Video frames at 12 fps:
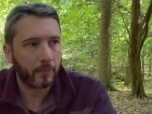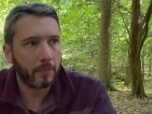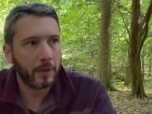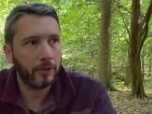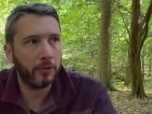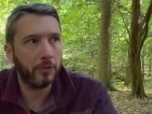
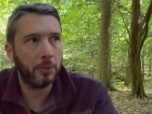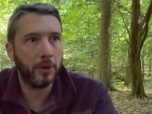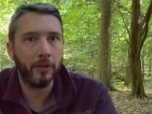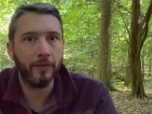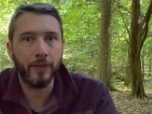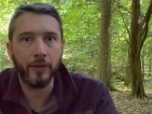This is one of
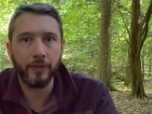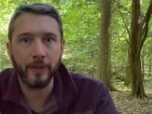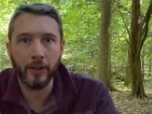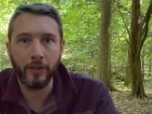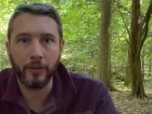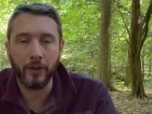the first
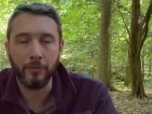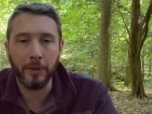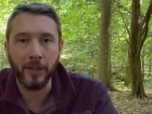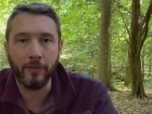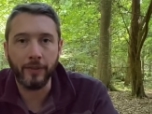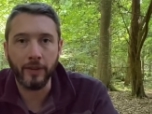videos that I've
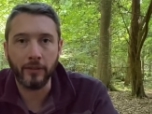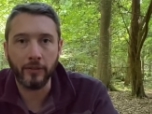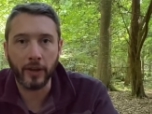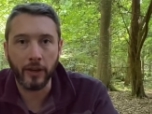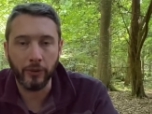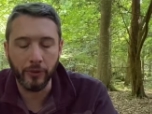made for this
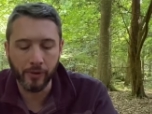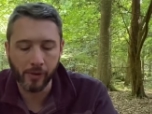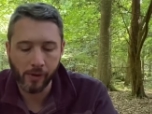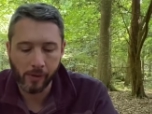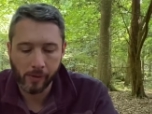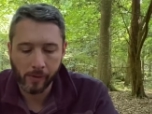channel,
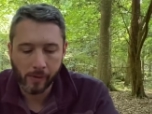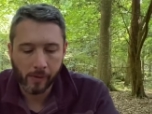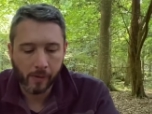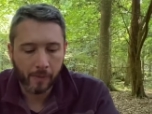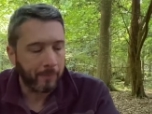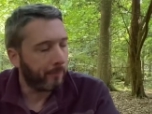
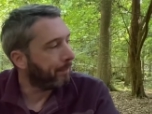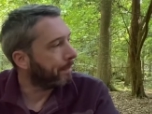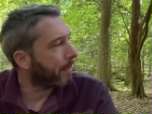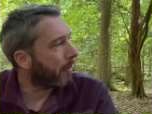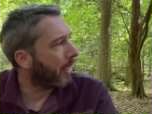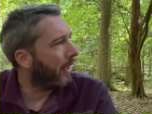
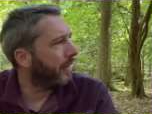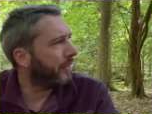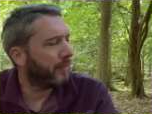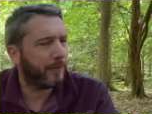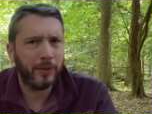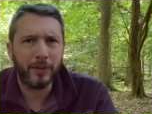and there's a
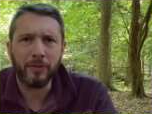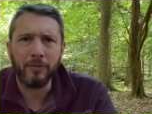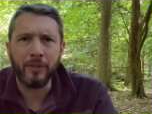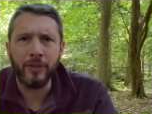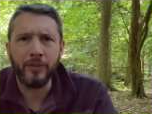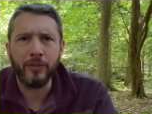few different
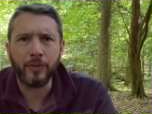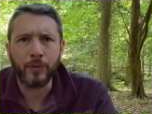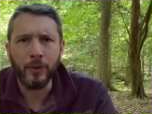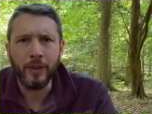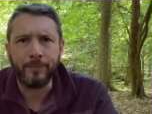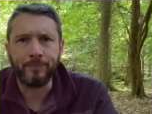reasons for it.